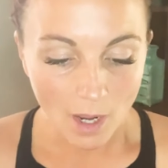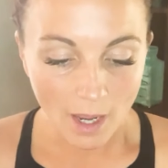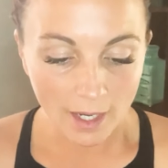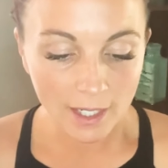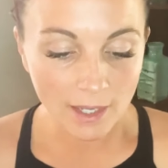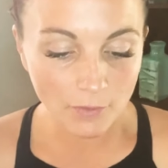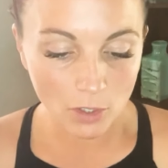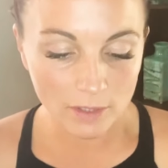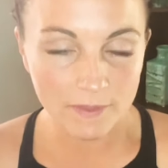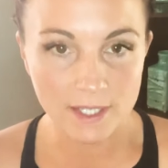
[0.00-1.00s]
I have
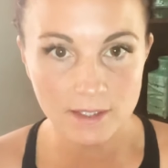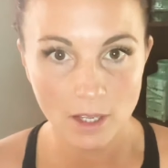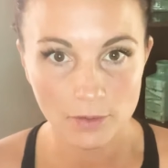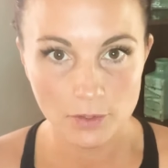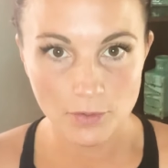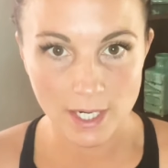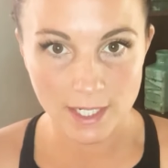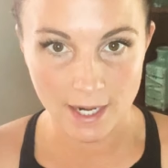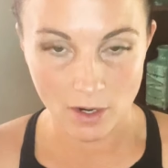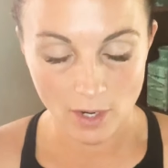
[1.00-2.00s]
all of these colors right
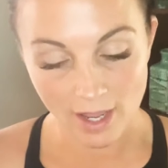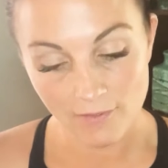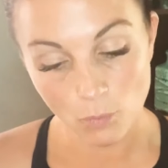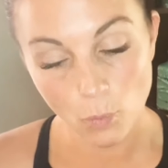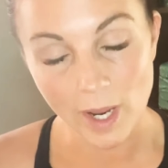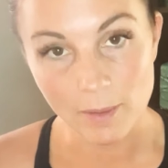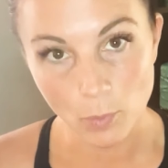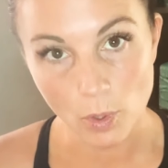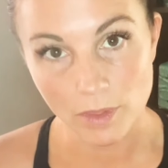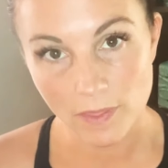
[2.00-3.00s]
now. I have way
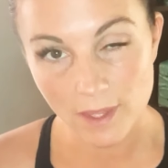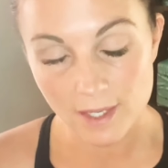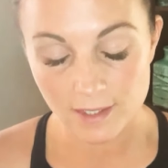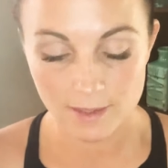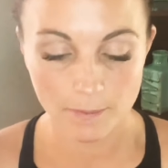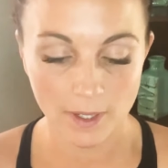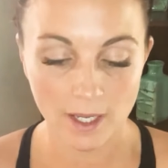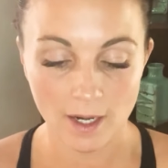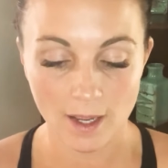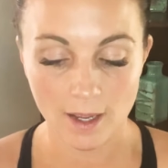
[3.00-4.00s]
more than this,
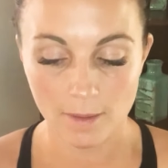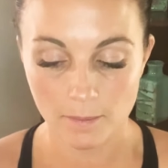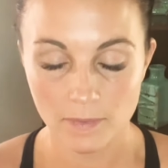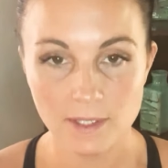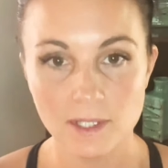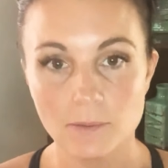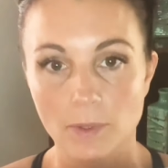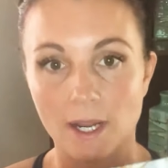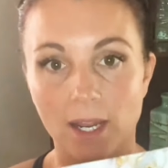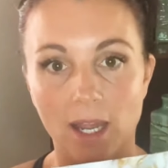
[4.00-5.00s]
but this is
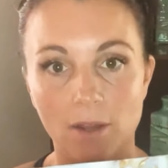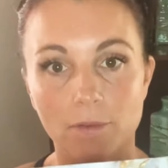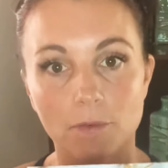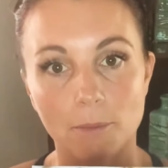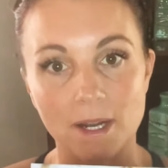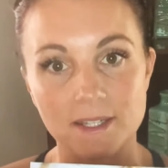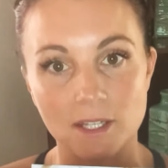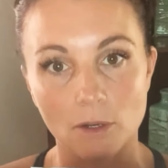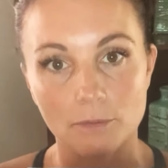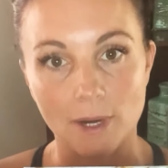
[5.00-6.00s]
what I have for
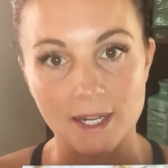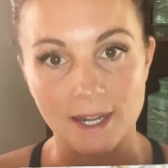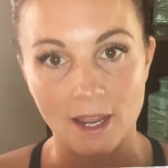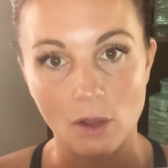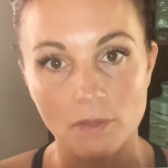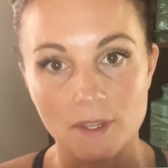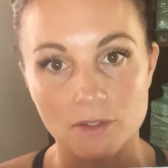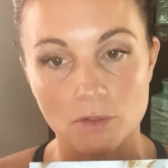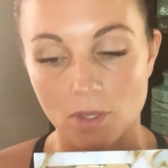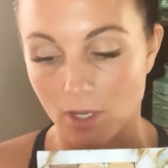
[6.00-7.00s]
myself right now.
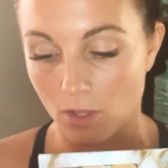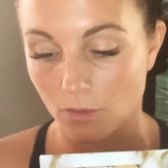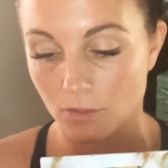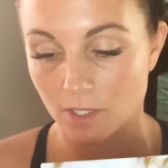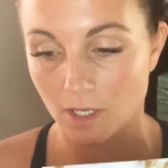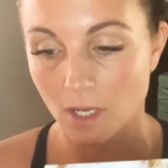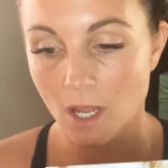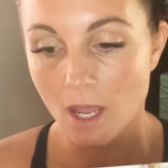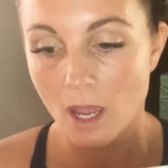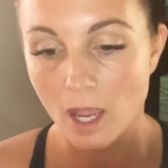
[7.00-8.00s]
These are the colors that
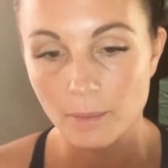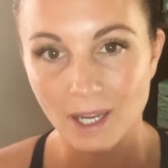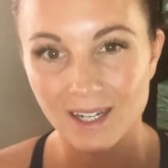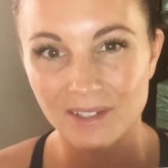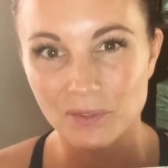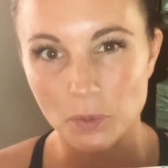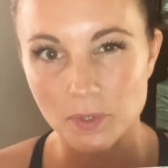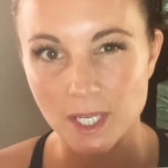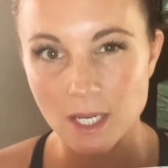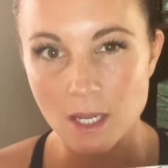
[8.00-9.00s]
I'm kind of
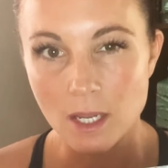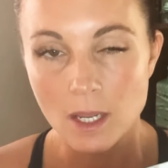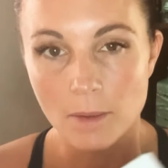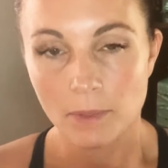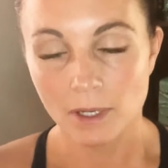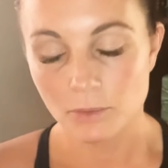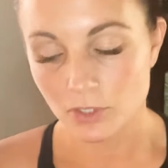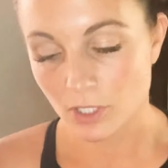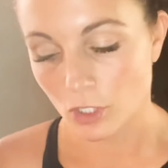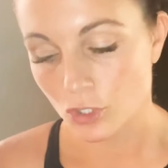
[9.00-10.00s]
using, but I'm
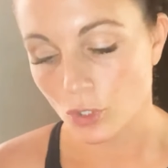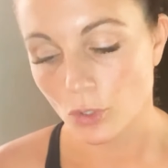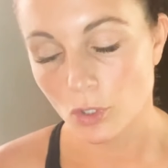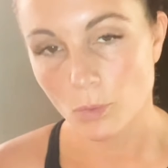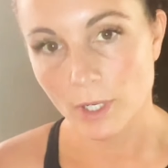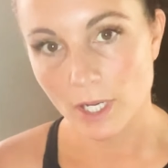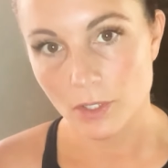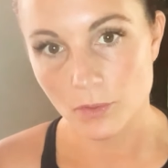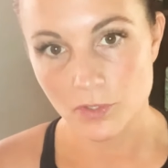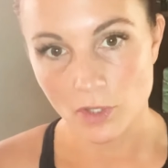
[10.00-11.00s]
just gonna show you what I
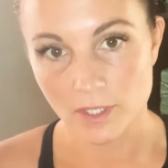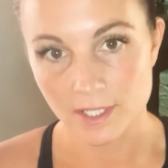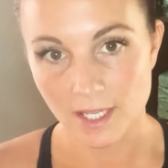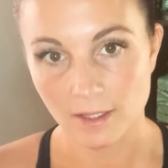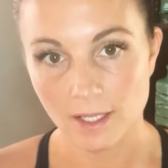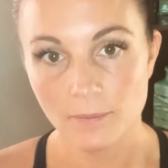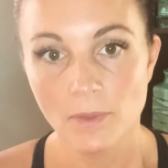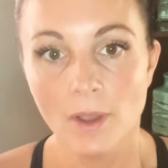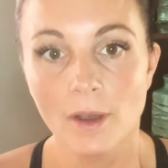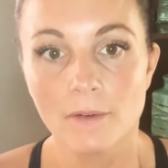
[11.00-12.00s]
use on the daily.
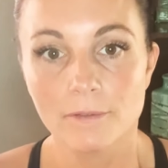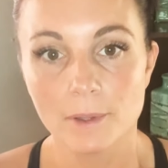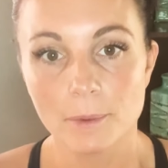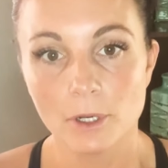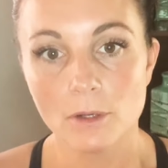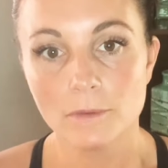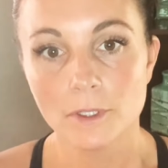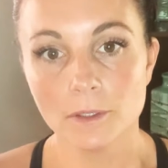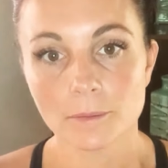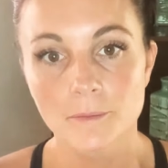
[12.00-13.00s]
Flip it
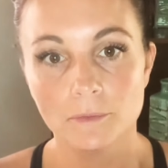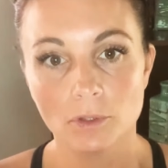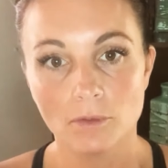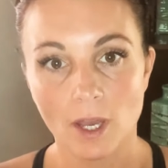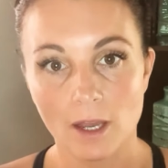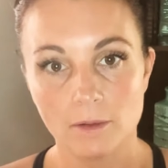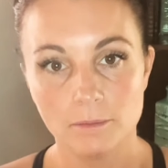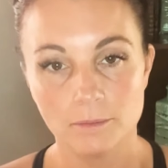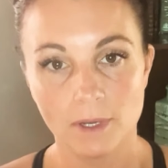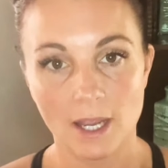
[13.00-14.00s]
over, you've got
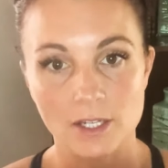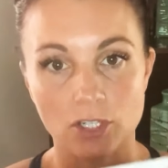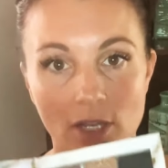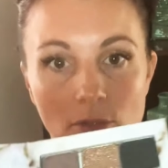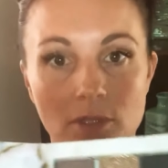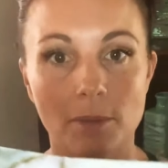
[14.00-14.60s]
eyeshadows.